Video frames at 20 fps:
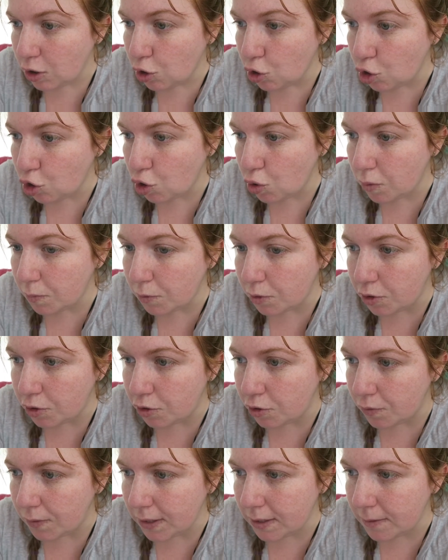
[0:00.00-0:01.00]
So I'm going to
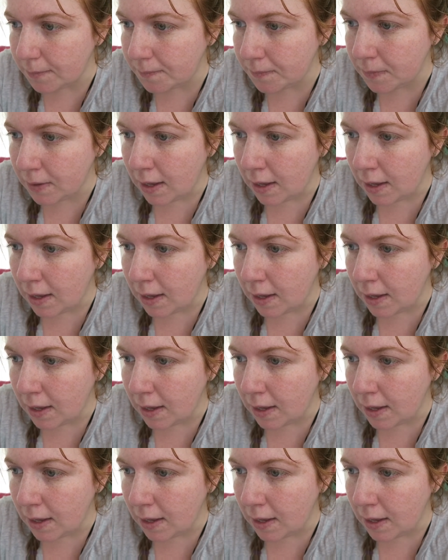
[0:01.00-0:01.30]
do it.